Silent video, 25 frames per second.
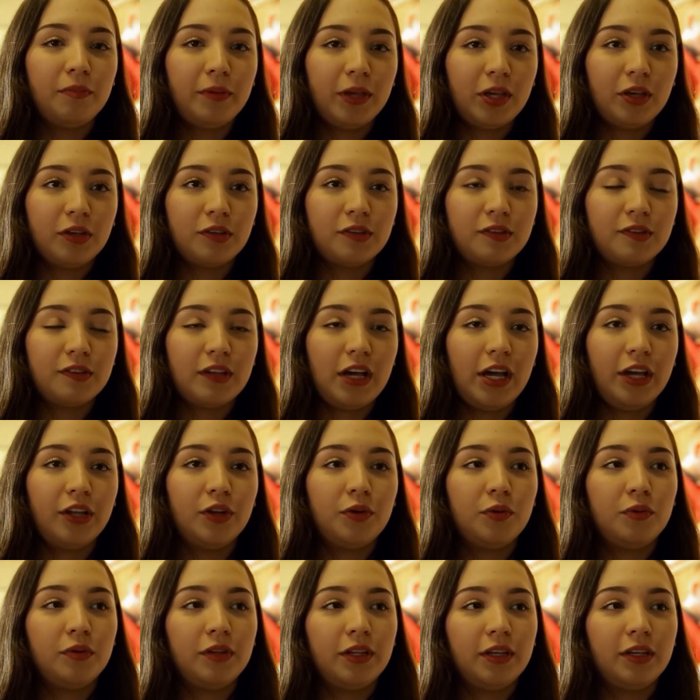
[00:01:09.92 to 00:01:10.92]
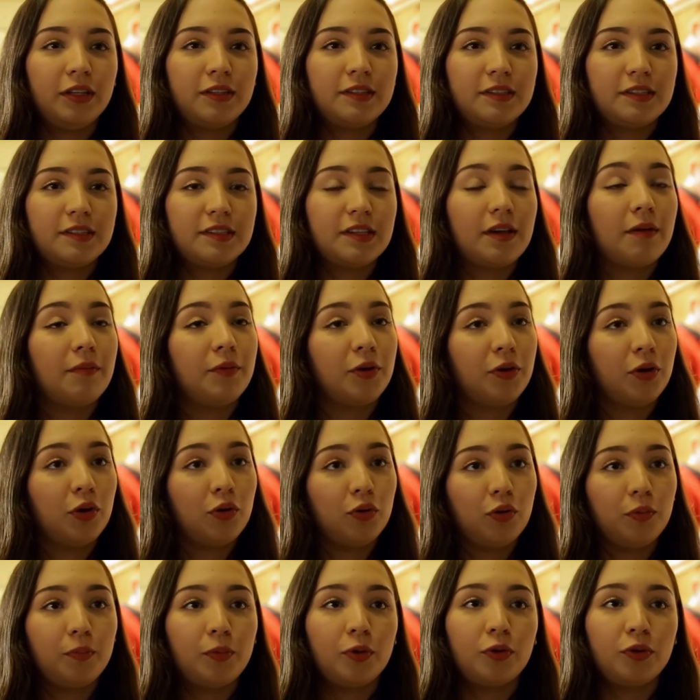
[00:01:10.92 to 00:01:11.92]
because I know that this is a very
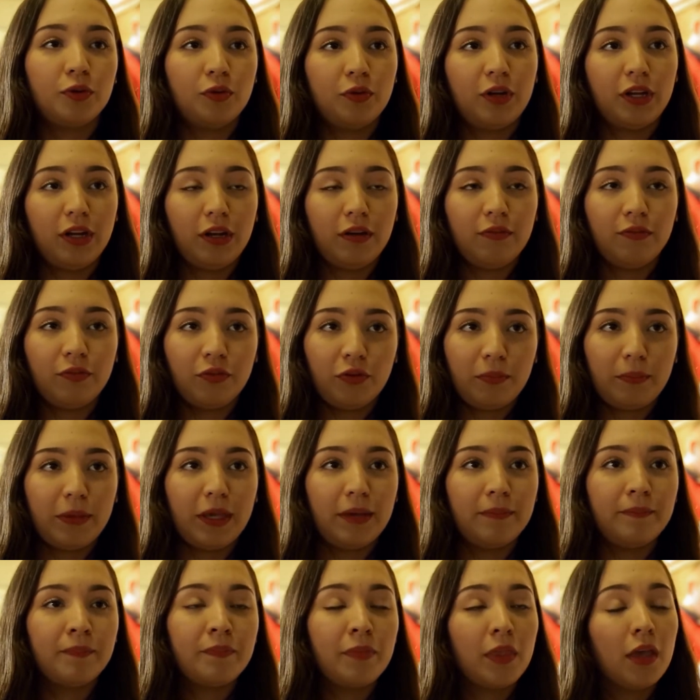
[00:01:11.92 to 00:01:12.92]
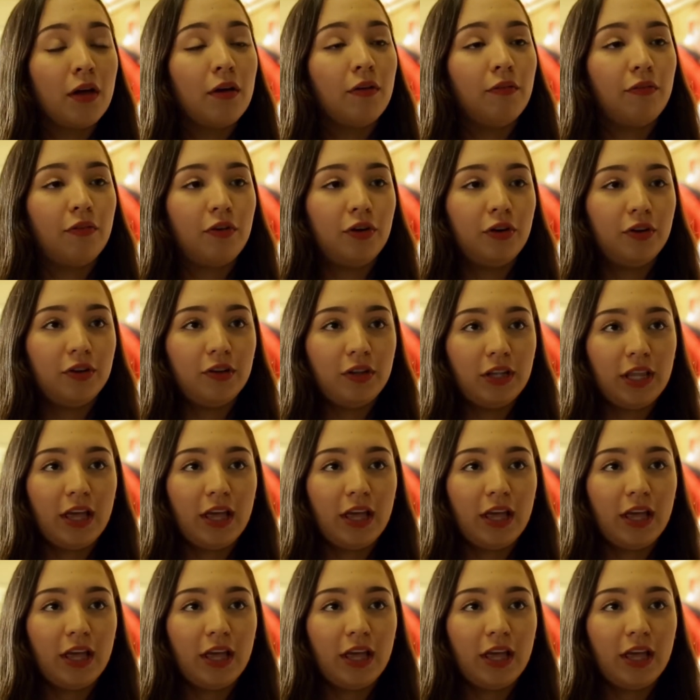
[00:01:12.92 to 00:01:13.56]
good opportunity for me for the